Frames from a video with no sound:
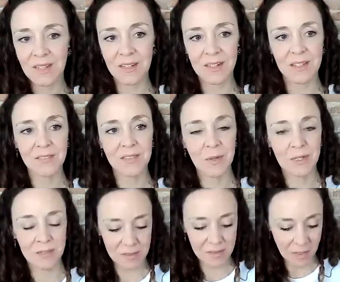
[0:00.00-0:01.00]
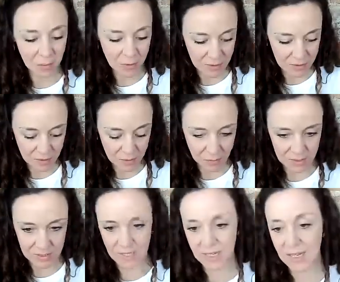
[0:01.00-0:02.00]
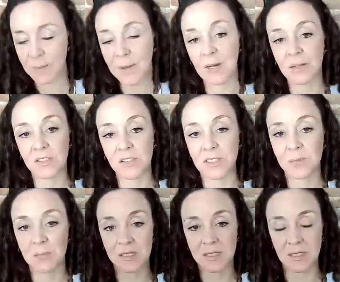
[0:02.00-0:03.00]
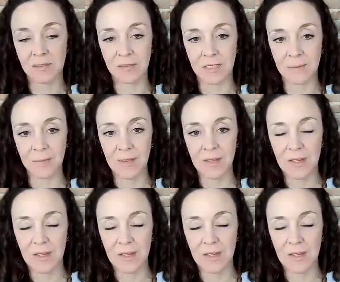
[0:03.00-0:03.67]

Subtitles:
Hi everyone. So I wanted to talk today about legitimate suffering.